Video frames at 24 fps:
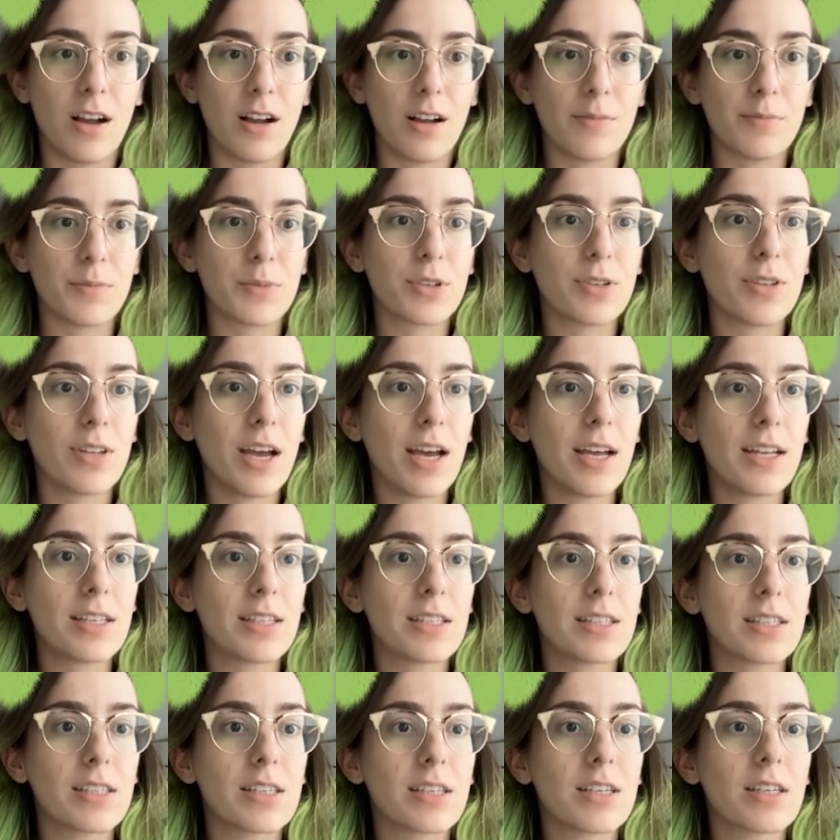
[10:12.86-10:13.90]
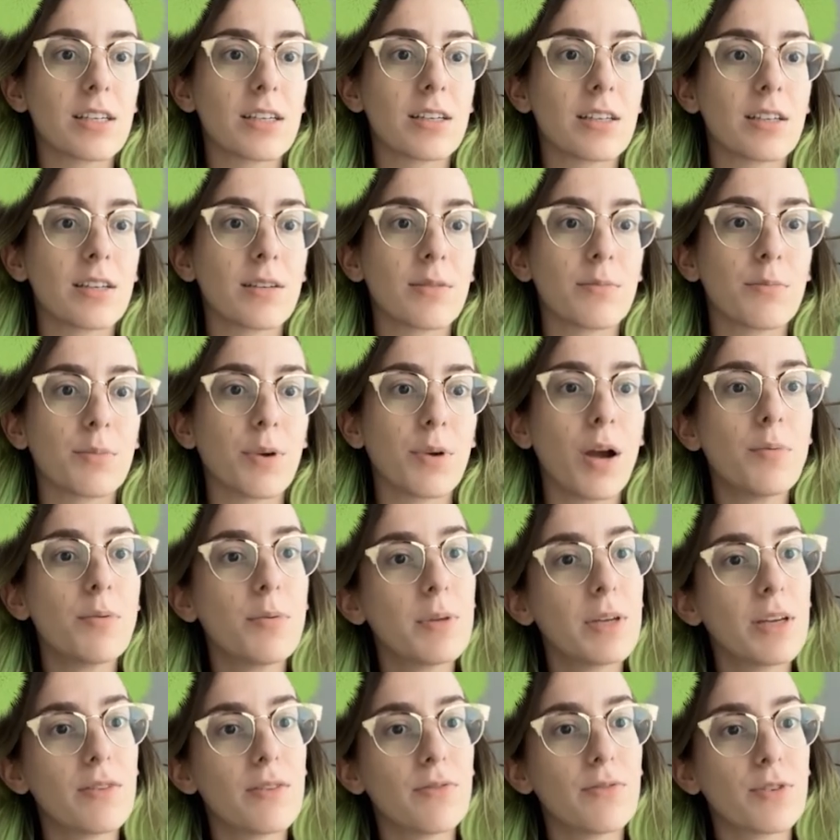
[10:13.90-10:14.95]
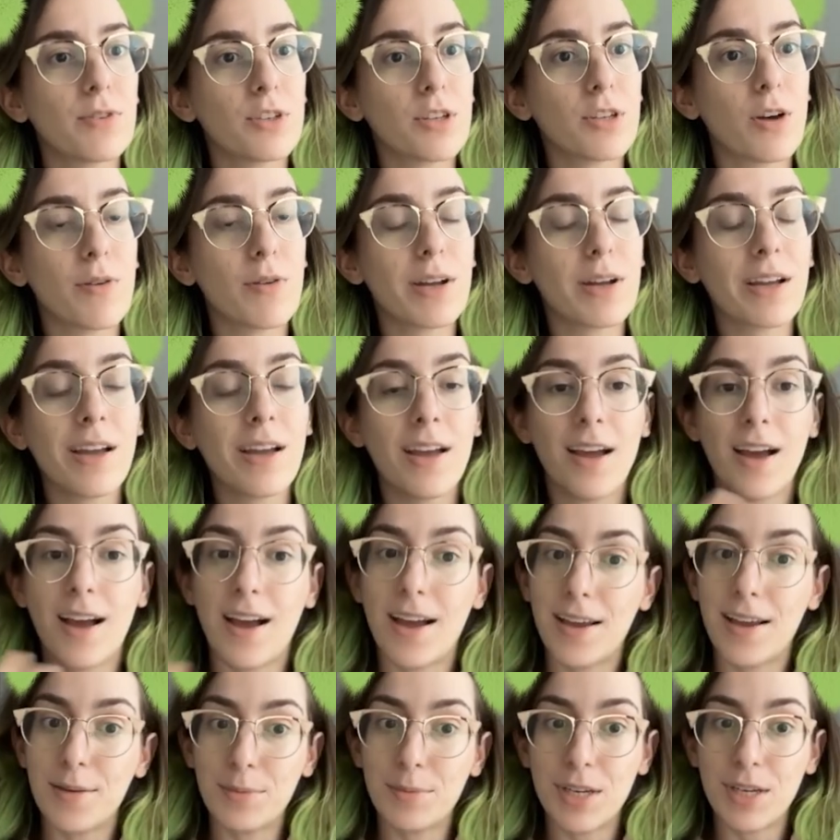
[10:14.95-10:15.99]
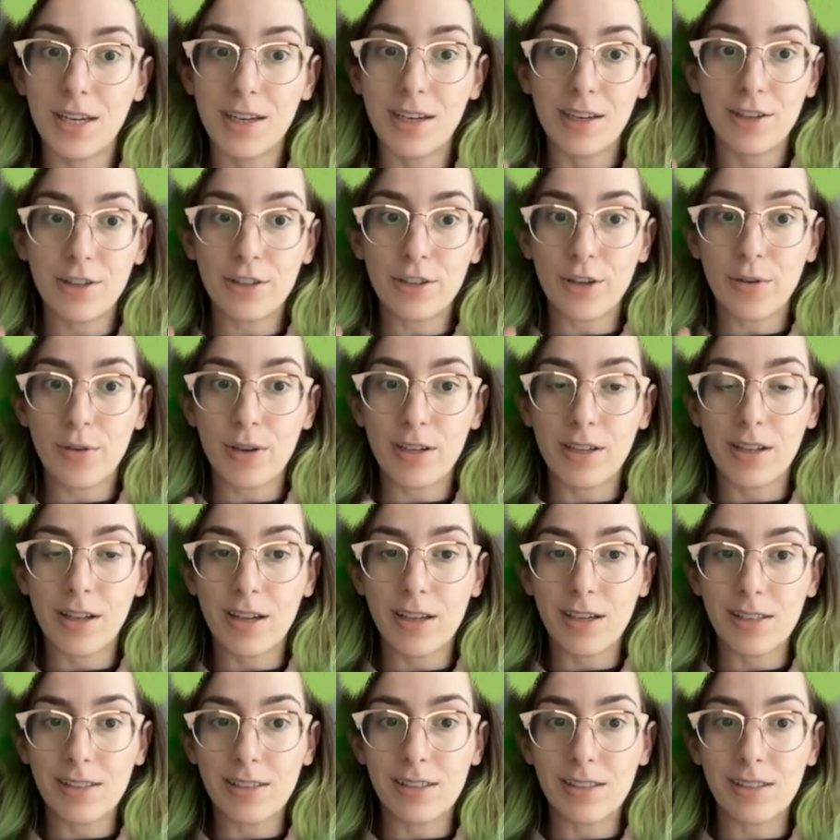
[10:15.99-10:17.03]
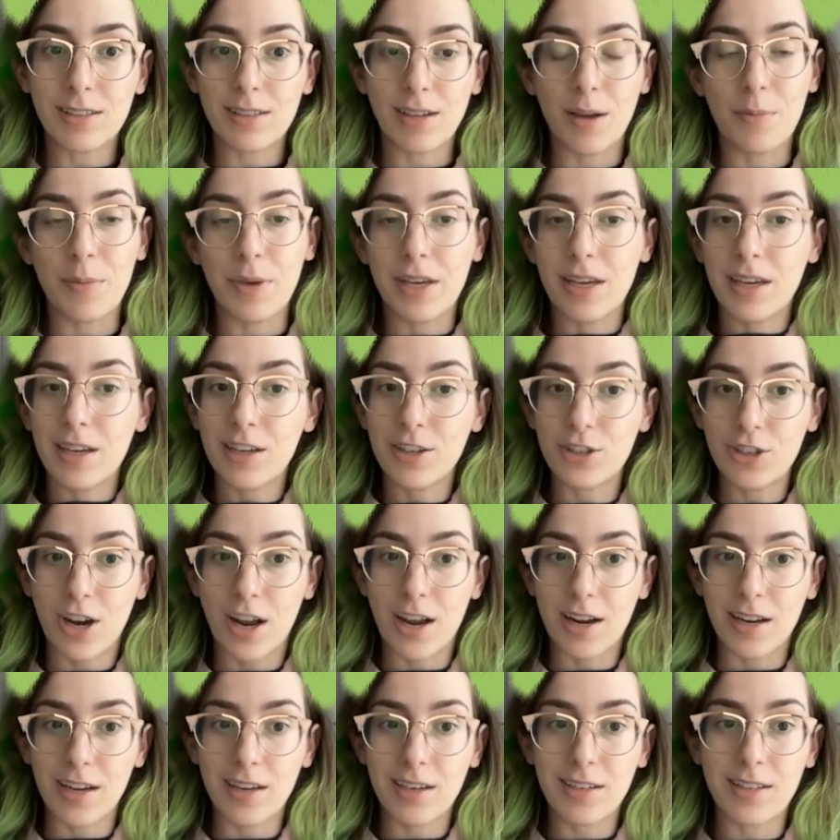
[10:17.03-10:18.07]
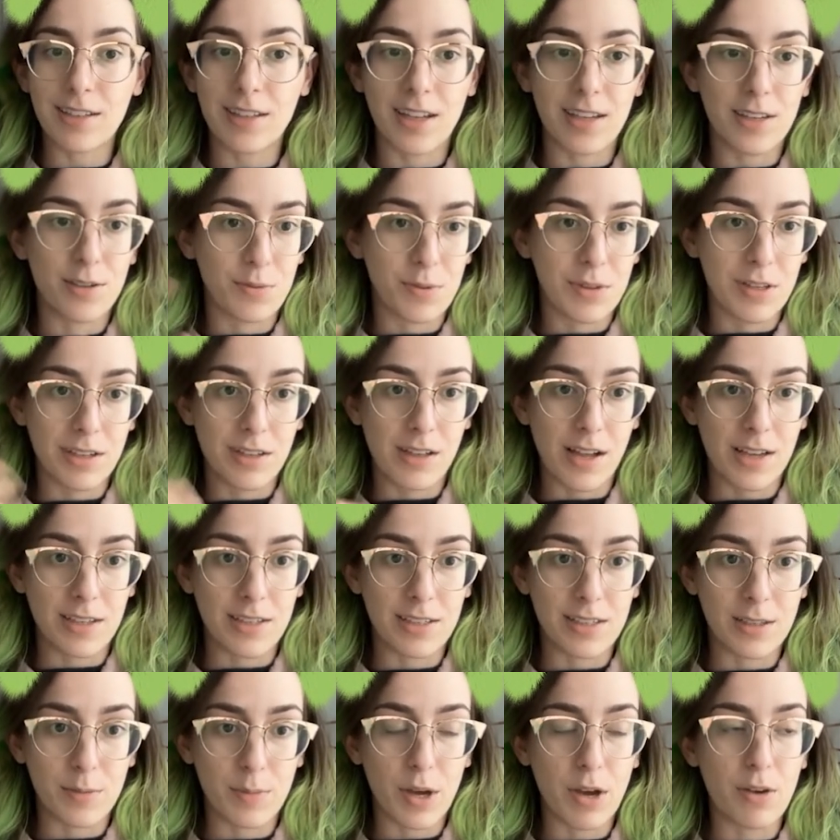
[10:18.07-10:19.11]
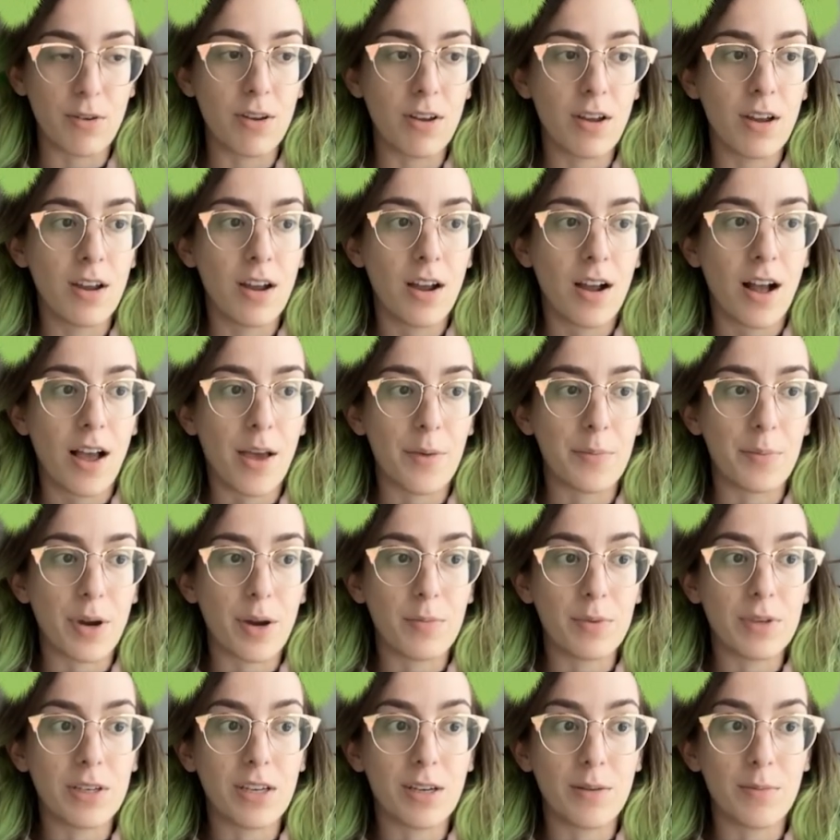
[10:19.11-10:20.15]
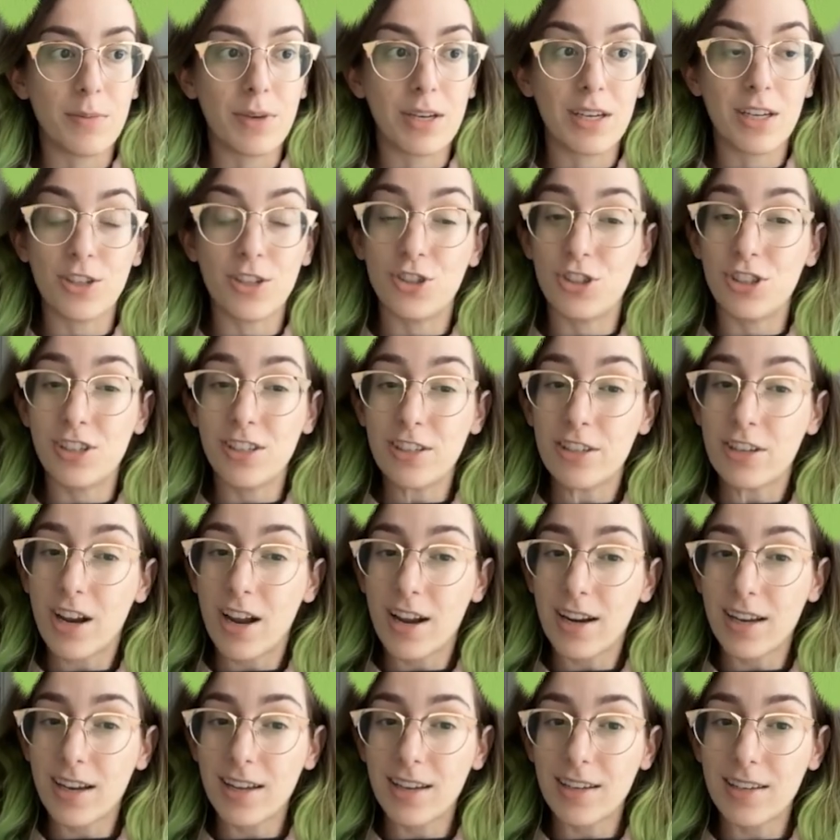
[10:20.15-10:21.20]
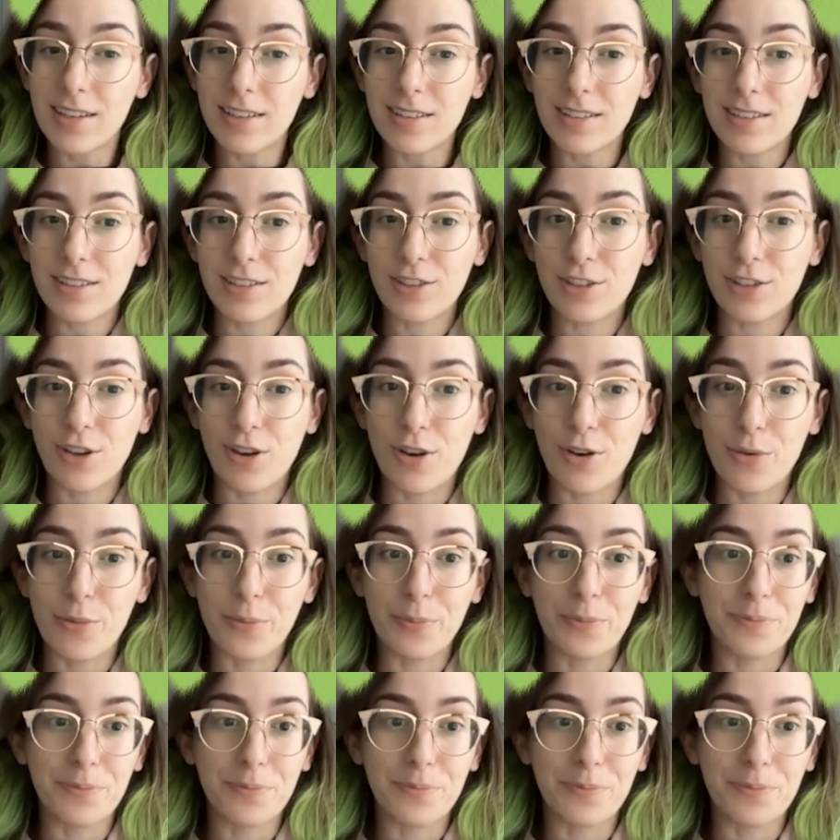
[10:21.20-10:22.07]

So that's probably it for sewing. I am taking a sewing class. I'm making a jacket. That's what the class is about. I'm probably going to make a jean jacket. So